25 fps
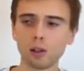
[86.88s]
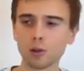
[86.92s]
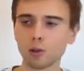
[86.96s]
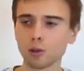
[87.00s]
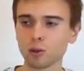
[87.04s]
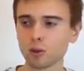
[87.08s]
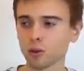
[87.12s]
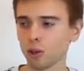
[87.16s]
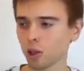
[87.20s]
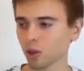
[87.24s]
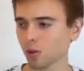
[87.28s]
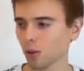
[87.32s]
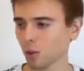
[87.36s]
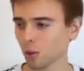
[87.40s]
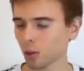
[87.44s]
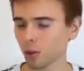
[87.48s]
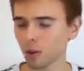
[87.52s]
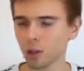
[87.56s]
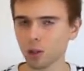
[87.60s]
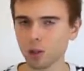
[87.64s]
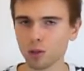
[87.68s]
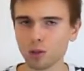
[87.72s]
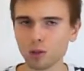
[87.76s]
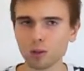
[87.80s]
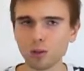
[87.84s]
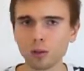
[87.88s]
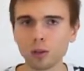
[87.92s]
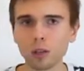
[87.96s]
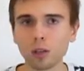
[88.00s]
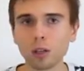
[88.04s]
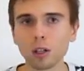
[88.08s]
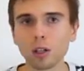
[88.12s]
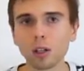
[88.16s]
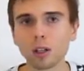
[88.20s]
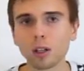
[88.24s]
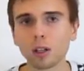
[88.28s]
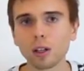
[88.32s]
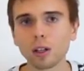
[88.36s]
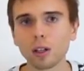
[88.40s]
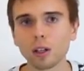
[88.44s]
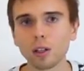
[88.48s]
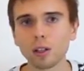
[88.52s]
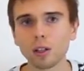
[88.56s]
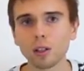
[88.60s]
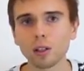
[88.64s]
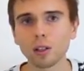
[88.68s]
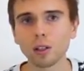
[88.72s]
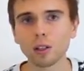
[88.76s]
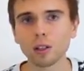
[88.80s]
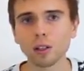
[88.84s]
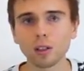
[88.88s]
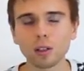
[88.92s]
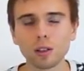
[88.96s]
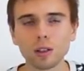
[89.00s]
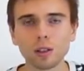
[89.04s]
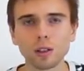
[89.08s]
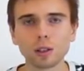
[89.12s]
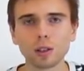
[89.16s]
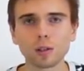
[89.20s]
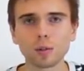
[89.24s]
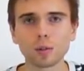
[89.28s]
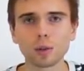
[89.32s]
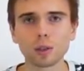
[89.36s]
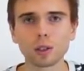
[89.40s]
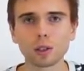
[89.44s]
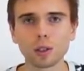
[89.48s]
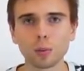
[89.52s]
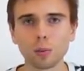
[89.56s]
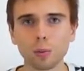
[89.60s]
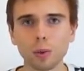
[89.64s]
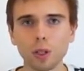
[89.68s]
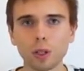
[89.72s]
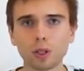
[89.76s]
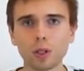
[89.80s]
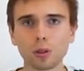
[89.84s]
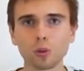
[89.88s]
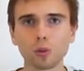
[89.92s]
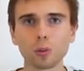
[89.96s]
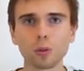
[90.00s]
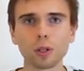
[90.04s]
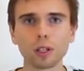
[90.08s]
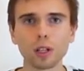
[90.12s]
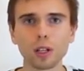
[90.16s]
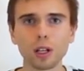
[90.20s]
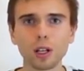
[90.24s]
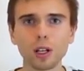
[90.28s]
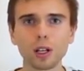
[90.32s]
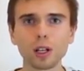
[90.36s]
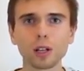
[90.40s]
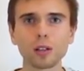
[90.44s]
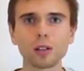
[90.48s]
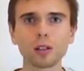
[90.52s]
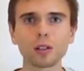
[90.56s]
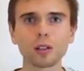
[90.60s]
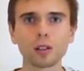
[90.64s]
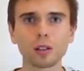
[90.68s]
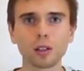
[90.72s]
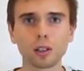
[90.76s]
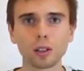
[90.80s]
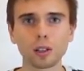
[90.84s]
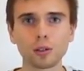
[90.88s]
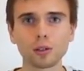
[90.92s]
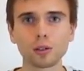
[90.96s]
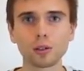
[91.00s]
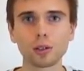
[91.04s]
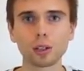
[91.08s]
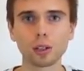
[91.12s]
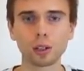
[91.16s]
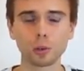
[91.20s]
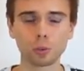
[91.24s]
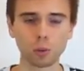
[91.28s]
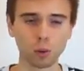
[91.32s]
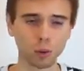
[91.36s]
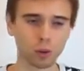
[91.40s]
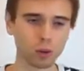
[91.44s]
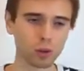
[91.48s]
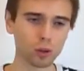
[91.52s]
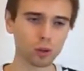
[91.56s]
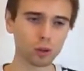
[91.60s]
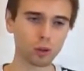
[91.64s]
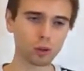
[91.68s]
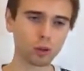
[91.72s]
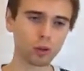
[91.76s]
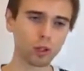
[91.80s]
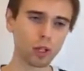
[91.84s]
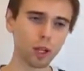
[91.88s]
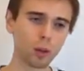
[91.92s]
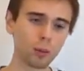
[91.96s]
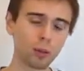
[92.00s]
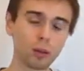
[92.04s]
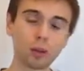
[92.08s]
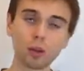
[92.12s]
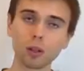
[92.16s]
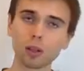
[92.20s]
Now I will show it to you, and finally I reached this position.